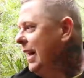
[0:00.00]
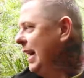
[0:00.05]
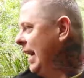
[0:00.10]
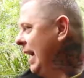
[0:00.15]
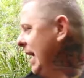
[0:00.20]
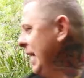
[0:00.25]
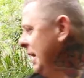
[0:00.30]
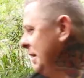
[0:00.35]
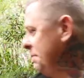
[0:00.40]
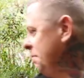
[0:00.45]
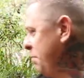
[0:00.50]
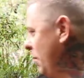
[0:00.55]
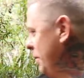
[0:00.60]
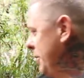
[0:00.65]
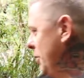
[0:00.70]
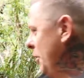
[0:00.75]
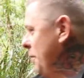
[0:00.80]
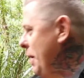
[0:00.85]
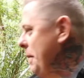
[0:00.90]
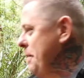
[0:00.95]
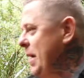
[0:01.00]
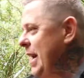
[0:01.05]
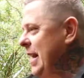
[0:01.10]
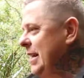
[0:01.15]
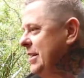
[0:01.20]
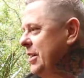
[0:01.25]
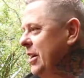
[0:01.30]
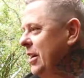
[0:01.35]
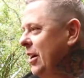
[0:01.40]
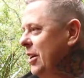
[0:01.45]
probably not my
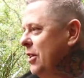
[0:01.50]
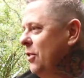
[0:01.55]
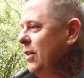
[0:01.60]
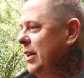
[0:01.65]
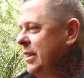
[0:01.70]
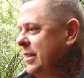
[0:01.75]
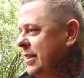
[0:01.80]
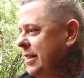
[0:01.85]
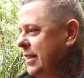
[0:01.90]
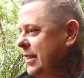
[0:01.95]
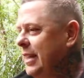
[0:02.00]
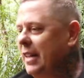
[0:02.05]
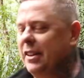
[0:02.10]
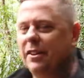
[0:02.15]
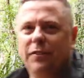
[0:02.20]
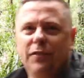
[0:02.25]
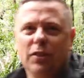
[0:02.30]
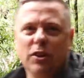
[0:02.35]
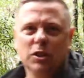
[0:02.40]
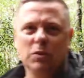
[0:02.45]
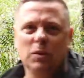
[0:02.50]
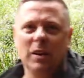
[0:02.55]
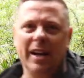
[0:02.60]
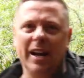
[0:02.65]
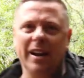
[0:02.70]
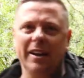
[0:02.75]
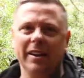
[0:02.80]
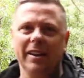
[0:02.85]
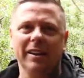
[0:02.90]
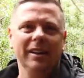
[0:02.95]
best, you know, you always get the first one
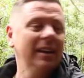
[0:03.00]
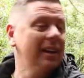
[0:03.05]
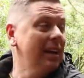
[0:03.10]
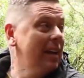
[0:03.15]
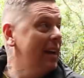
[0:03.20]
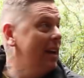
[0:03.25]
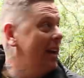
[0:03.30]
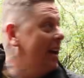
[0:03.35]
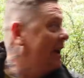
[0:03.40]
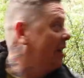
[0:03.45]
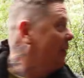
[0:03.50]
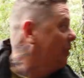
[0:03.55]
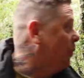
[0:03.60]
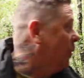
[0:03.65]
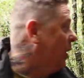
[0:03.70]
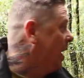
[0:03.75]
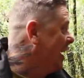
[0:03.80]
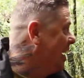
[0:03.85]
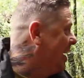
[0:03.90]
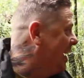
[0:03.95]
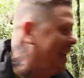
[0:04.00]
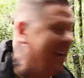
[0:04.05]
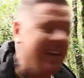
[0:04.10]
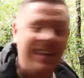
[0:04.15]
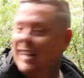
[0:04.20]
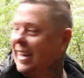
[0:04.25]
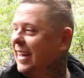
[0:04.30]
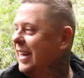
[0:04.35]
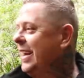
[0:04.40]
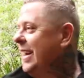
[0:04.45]
out of the way.
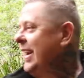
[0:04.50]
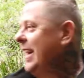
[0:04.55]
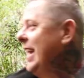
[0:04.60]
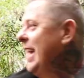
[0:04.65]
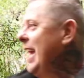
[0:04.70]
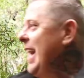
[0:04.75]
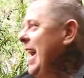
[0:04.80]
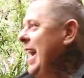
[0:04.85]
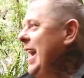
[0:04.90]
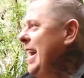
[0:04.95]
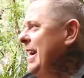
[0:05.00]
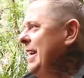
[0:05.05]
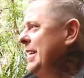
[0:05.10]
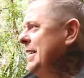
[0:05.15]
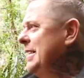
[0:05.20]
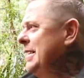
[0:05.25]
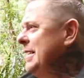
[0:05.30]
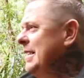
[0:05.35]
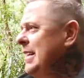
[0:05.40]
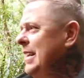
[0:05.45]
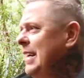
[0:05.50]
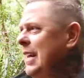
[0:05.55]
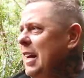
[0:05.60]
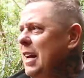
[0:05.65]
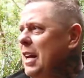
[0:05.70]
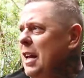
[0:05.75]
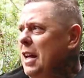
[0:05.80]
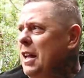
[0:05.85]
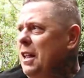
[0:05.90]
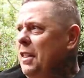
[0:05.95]
And
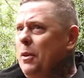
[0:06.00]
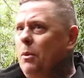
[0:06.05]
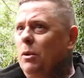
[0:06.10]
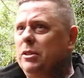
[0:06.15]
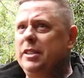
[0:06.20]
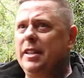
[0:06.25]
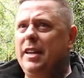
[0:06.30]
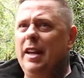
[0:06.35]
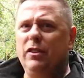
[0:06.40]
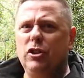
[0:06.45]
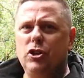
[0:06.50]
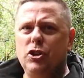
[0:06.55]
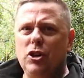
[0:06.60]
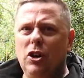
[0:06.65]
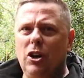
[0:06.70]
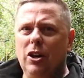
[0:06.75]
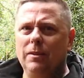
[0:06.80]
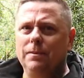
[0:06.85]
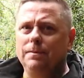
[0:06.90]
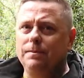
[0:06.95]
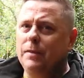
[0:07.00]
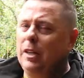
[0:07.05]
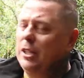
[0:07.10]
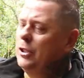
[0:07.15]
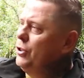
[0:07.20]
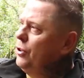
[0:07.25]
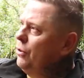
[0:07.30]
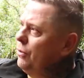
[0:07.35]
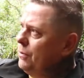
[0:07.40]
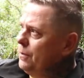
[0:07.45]
there was another shot I
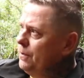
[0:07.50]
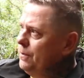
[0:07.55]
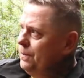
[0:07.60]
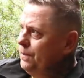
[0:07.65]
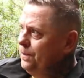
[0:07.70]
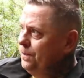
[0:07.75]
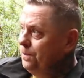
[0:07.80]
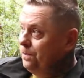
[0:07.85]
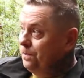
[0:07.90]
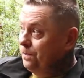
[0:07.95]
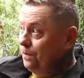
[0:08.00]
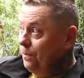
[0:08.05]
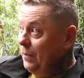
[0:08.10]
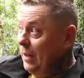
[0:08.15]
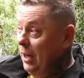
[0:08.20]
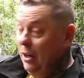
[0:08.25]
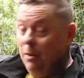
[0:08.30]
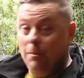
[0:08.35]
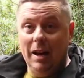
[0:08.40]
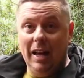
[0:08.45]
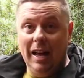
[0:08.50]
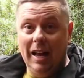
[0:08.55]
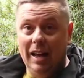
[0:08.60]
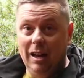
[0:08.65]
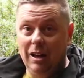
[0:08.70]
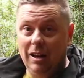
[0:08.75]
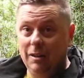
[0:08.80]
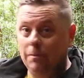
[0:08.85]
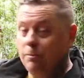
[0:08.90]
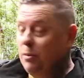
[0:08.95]
took on my
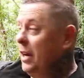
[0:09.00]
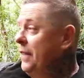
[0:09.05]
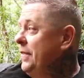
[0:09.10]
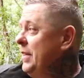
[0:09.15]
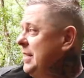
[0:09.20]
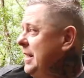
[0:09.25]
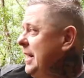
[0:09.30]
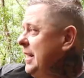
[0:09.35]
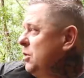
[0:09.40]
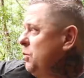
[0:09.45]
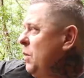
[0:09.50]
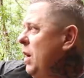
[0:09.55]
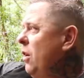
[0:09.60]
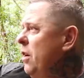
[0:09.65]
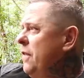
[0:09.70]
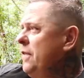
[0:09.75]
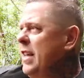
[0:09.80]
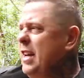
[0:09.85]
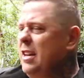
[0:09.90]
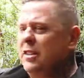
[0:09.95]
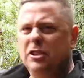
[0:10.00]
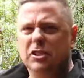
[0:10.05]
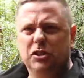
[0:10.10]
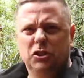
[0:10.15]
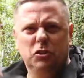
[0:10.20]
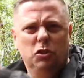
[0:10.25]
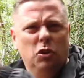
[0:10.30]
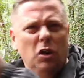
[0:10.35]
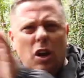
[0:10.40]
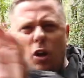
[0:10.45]
previously as well over there. It's this
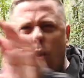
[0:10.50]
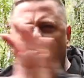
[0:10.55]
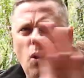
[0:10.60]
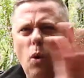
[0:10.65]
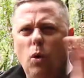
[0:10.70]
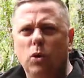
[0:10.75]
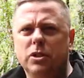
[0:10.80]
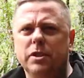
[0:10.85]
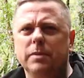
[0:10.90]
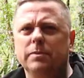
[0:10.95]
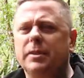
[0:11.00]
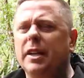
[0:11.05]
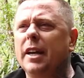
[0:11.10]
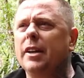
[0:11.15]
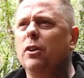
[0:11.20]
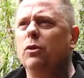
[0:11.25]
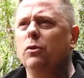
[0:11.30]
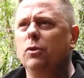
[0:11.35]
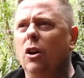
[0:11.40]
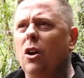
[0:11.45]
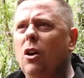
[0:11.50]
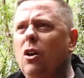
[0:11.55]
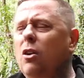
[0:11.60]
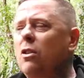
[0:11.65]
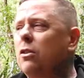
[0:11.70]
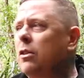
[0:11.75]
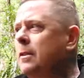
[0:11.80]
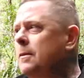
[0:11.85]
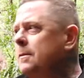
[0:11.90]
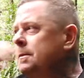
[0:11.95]
awesome dead old
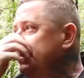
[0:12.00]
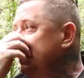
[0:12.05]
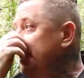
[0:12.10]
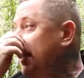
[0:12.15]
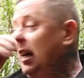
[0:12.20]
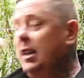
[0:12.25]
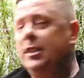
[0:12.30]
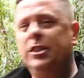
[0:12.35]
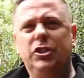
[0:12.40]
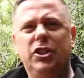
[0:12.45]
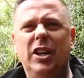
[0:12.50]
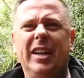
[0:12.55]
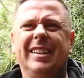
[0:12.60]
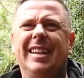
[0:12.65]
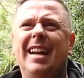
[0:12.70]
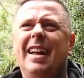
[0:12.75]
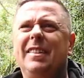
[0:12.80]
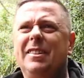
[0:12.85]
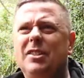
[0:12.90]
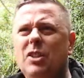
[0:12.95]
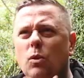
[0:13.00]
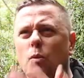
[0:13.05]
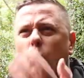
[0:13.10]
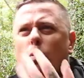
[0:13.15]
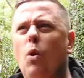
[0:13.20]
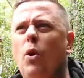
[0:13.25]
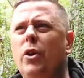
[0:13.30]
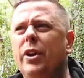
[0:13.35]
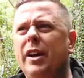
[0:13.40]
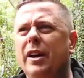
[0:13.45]
log. I just checked it out, there's no
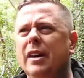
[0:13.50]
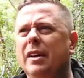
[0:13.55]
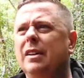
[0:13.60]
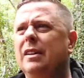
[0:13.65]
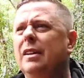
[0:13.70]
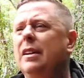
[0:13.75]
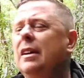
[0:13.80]
water